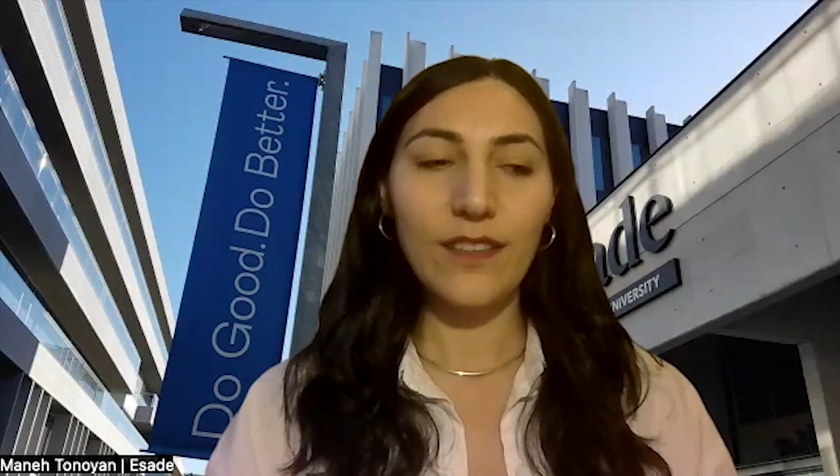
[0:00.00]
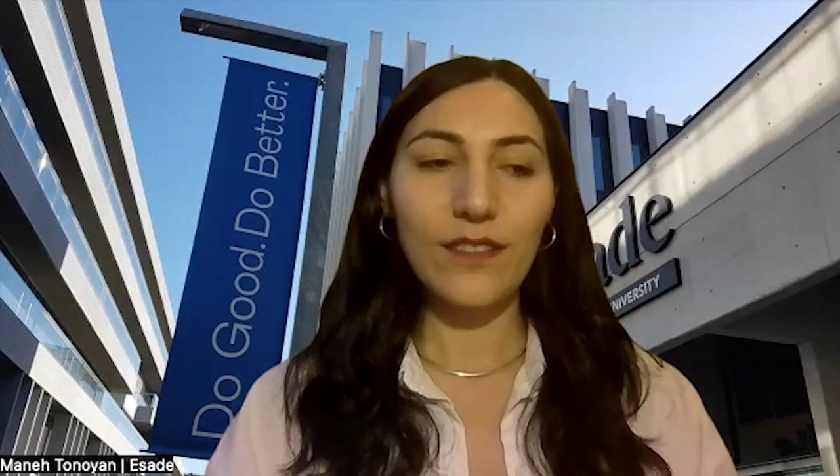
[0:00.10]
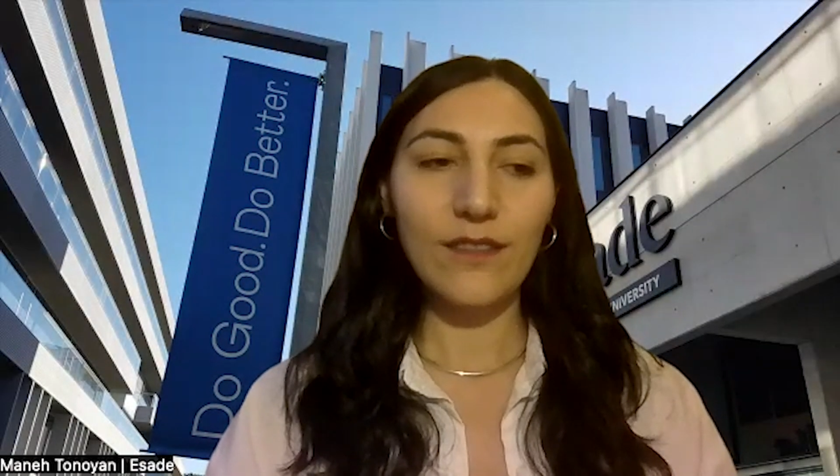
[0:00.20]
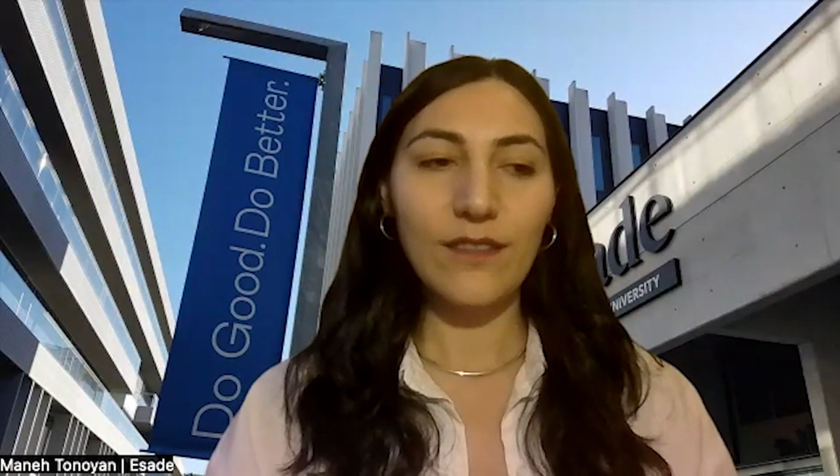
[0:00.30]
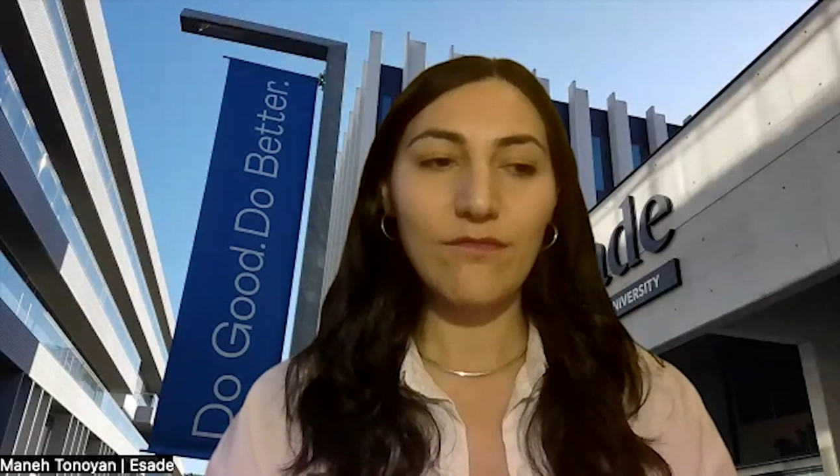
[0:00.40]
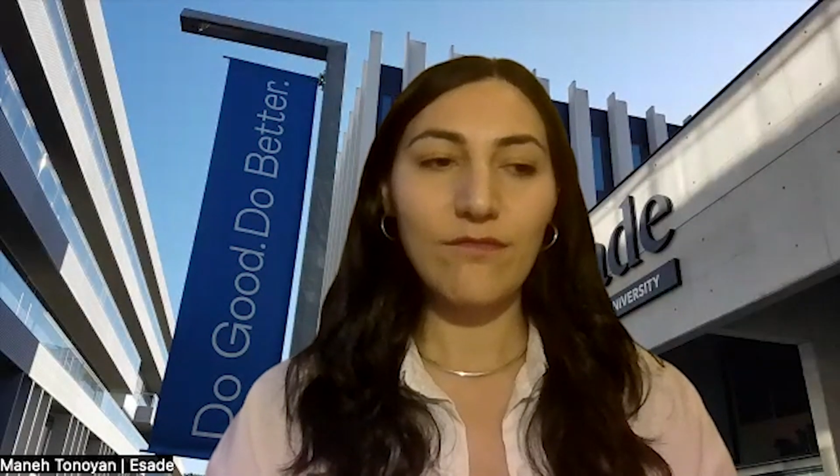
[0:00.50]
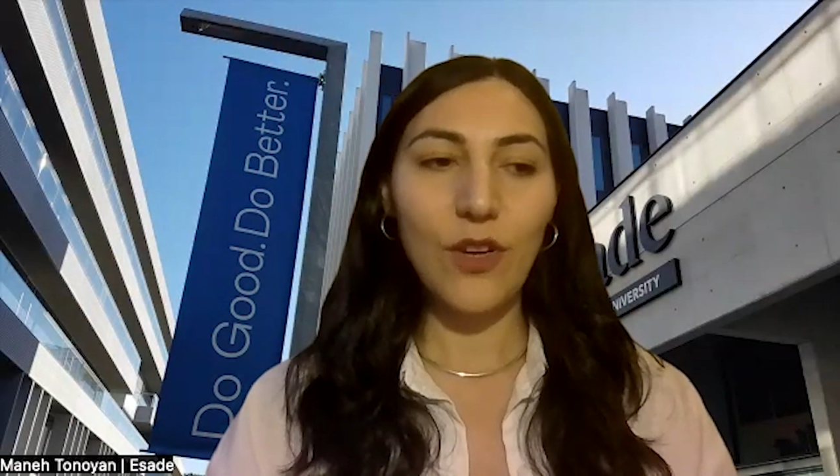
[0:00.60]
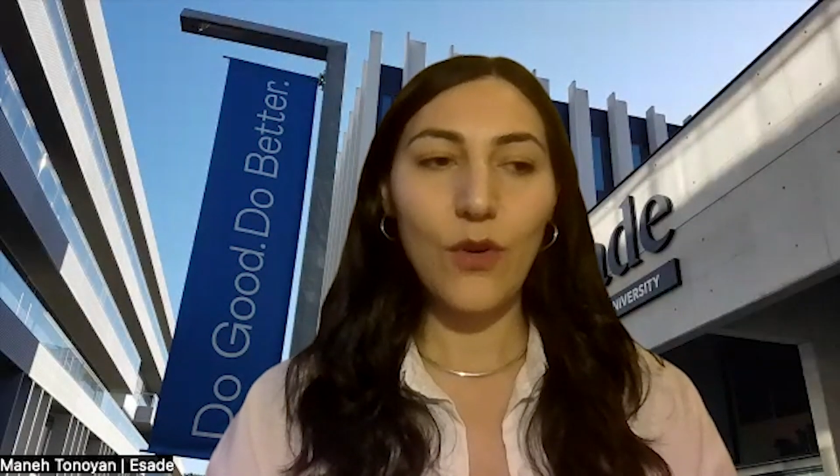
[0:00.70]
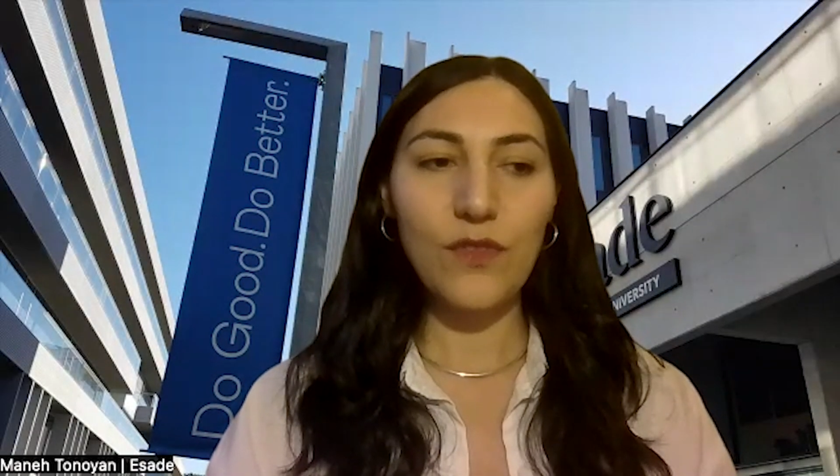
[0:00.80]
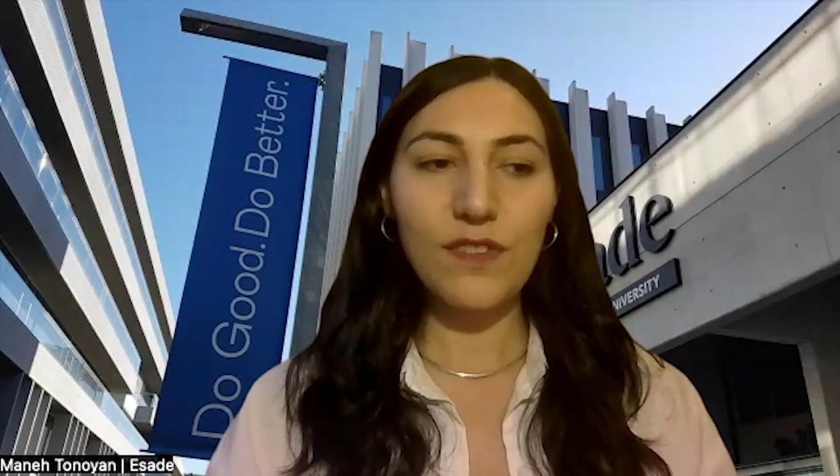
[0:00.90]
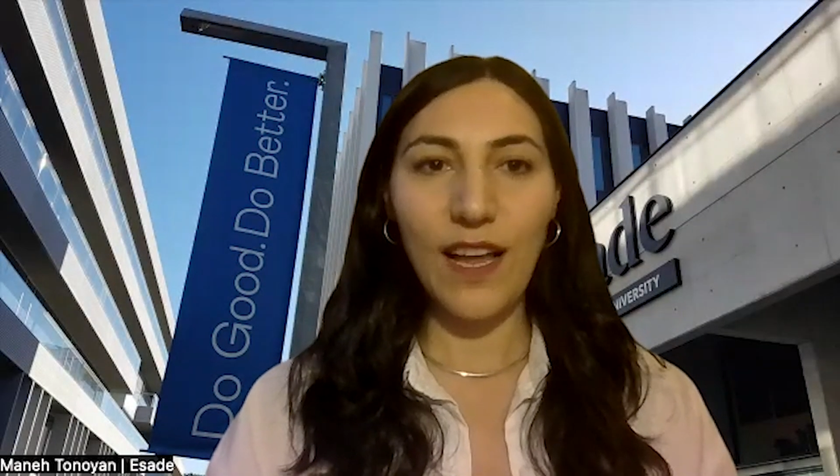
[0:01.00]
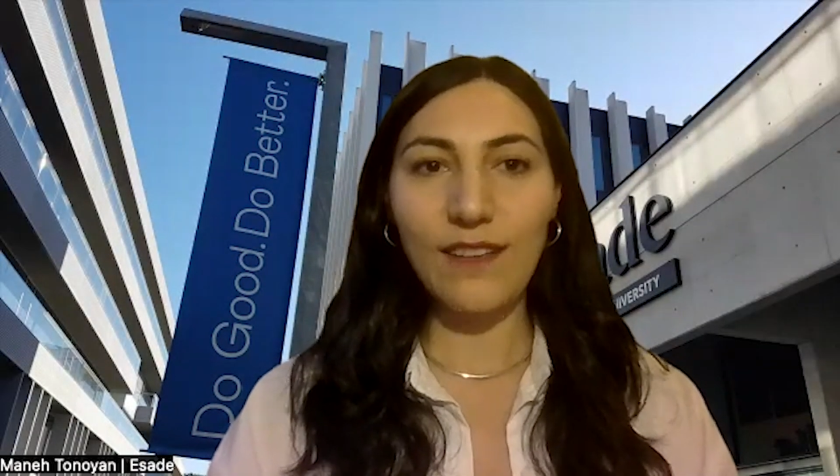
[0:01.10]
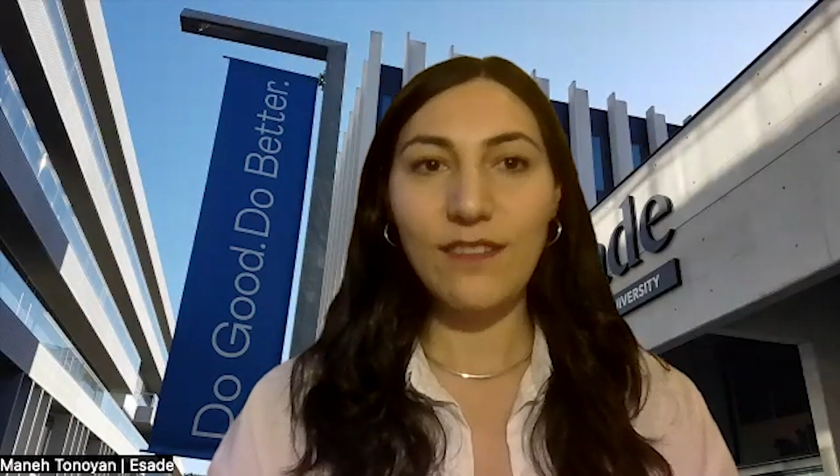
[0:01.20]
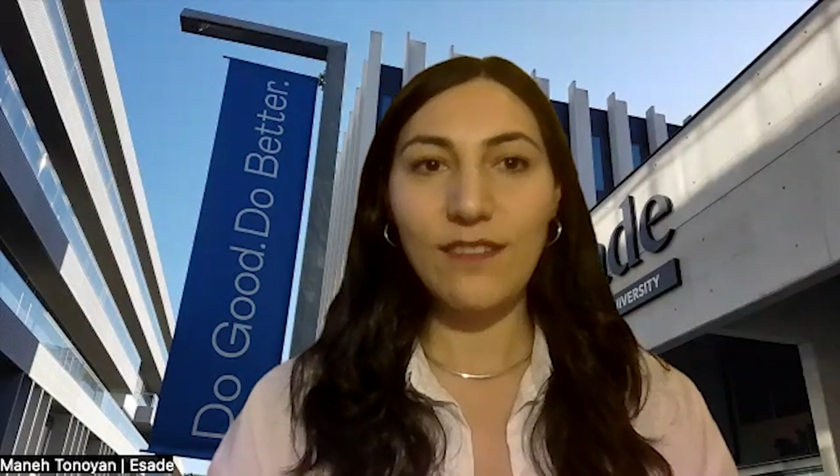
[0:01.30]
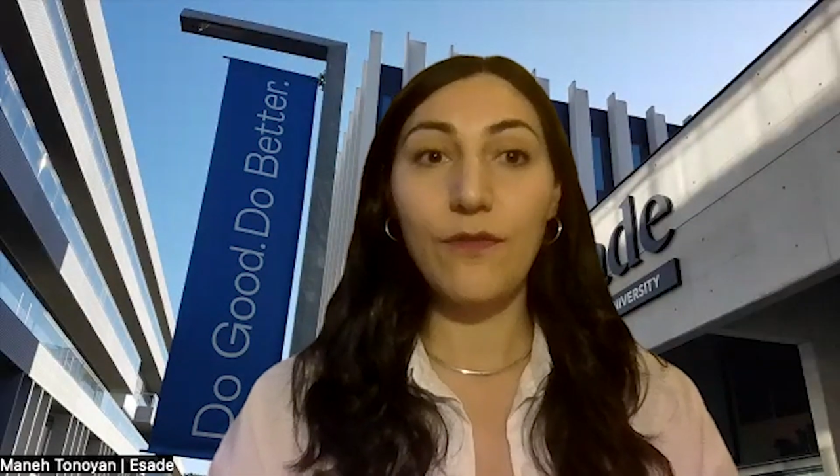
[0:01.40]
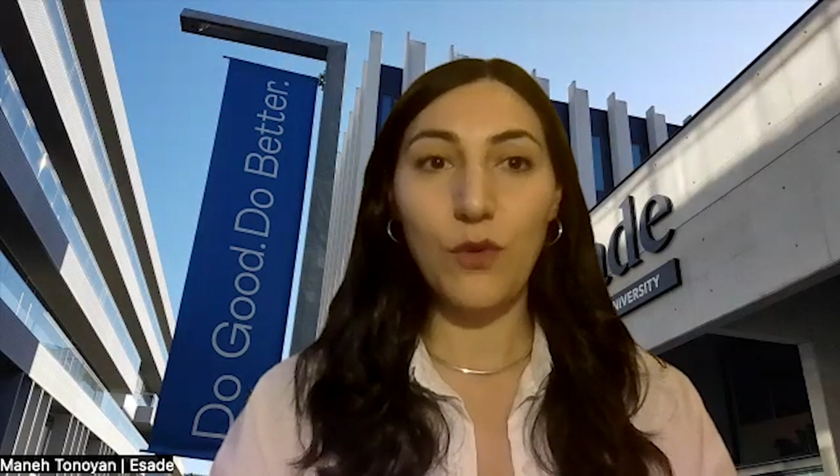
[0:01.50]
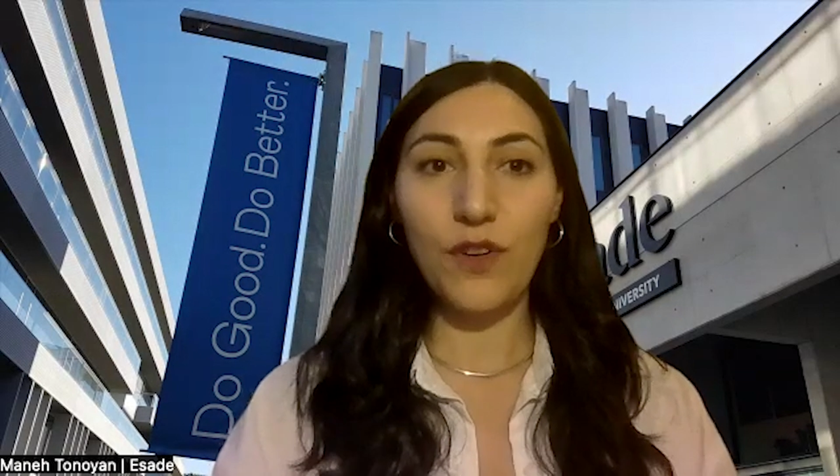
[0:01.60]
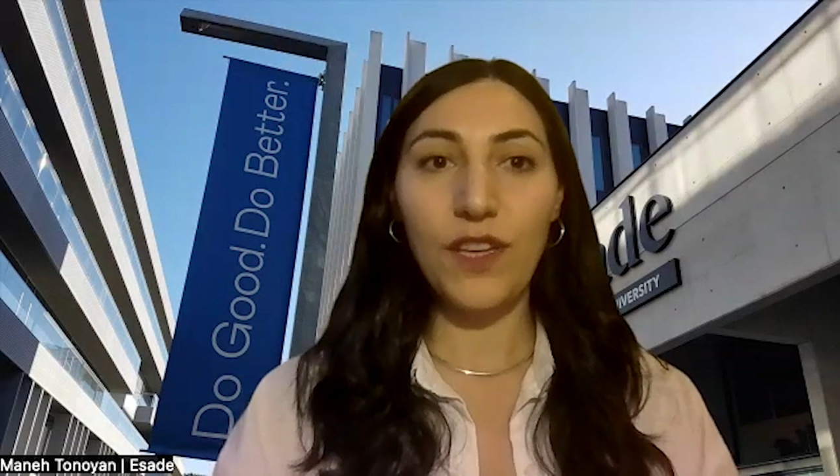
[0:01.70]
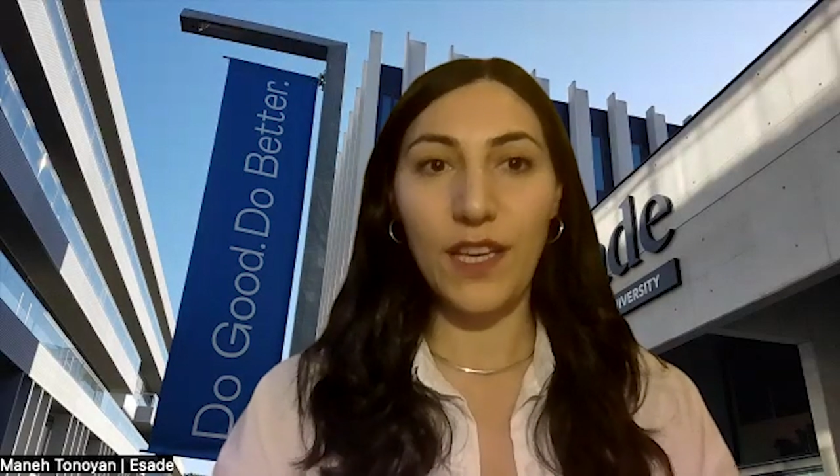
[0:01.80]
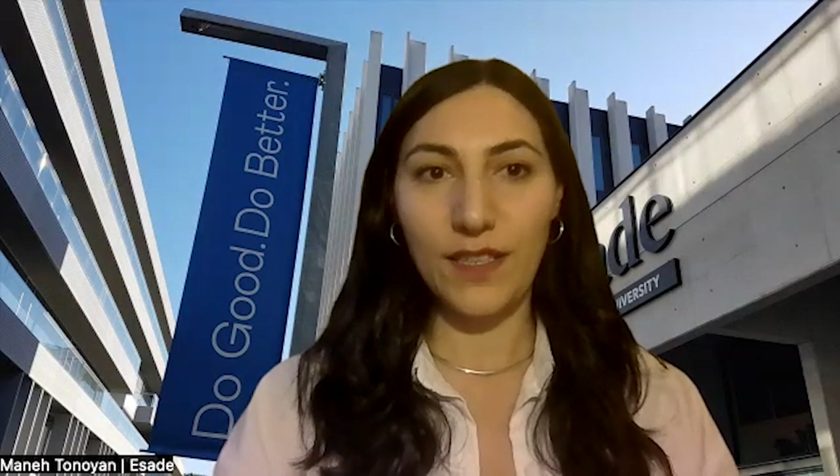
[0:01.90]
those last 4
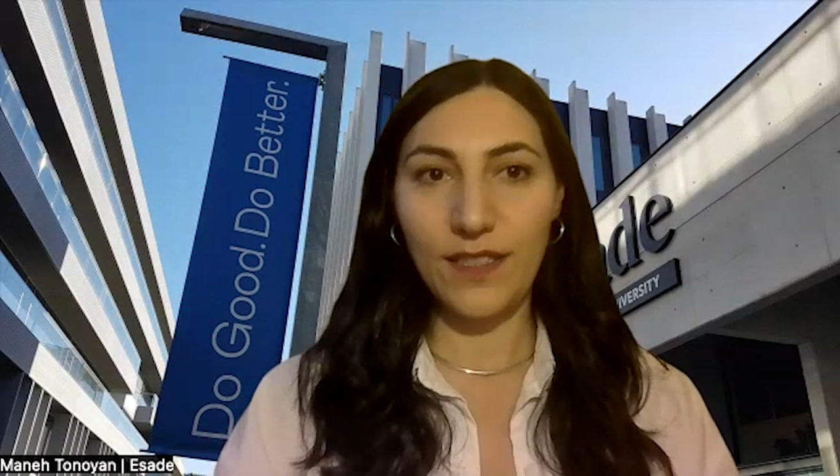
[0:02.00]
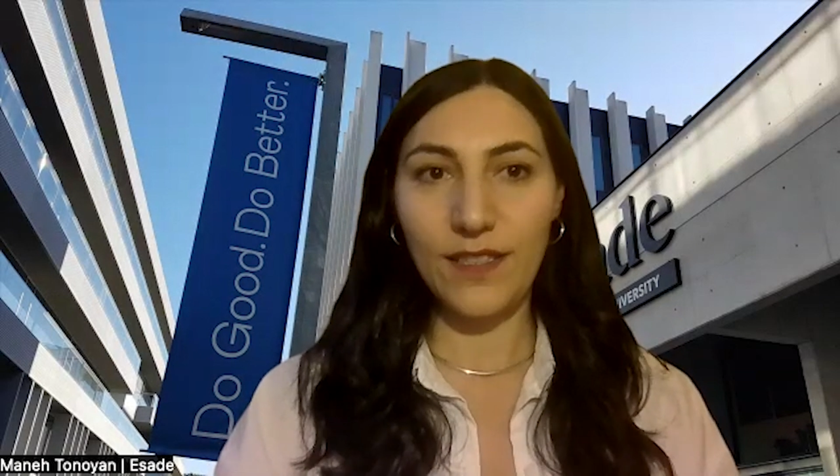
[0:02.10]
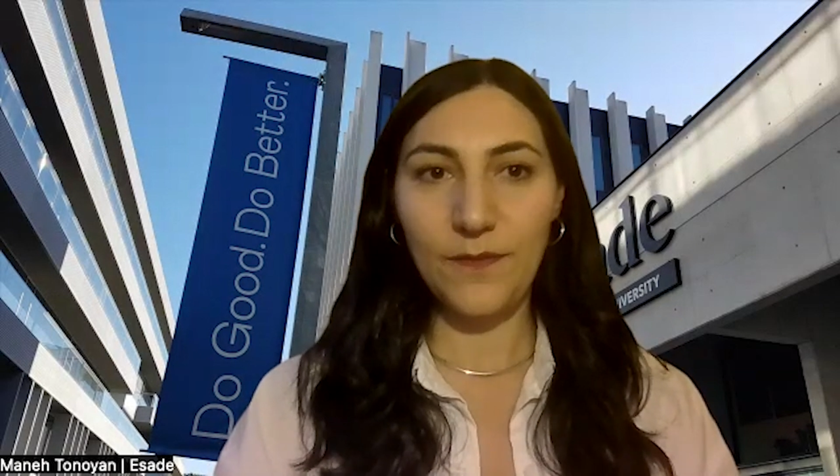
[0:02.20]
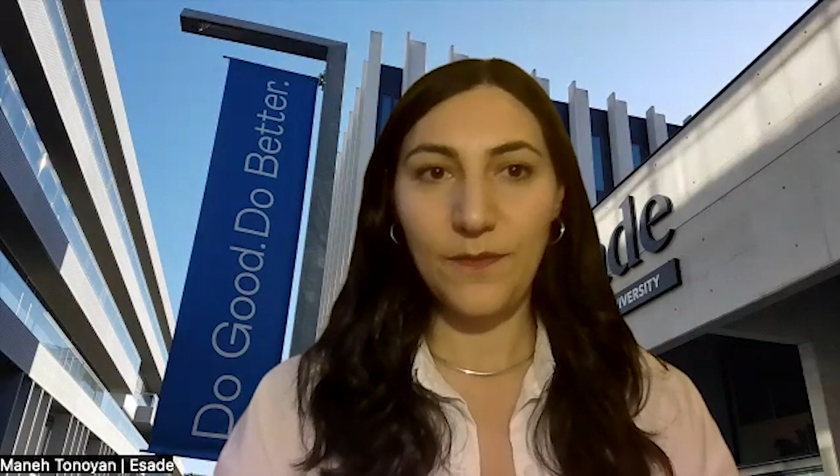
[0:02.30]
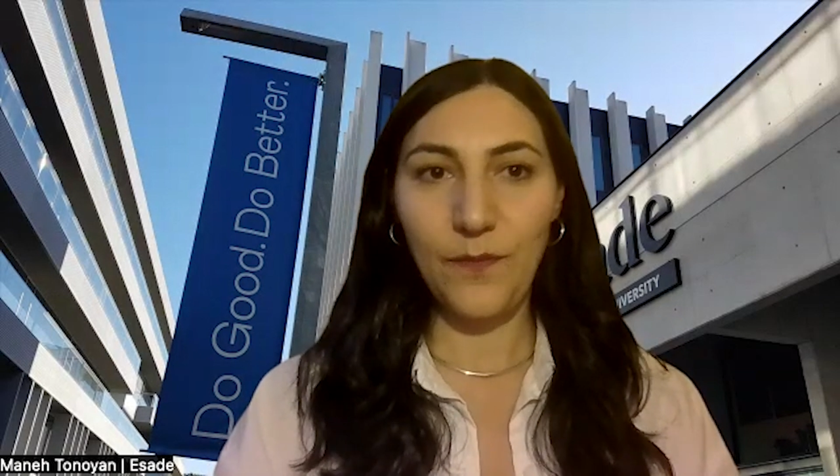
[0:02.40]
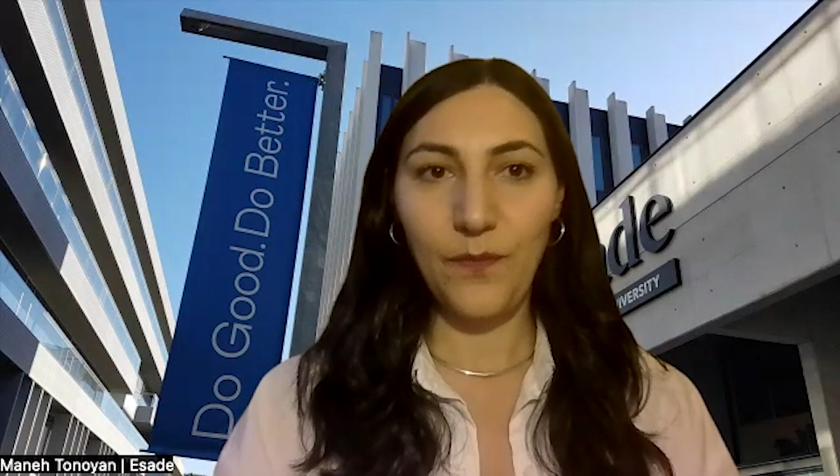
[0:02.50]
years.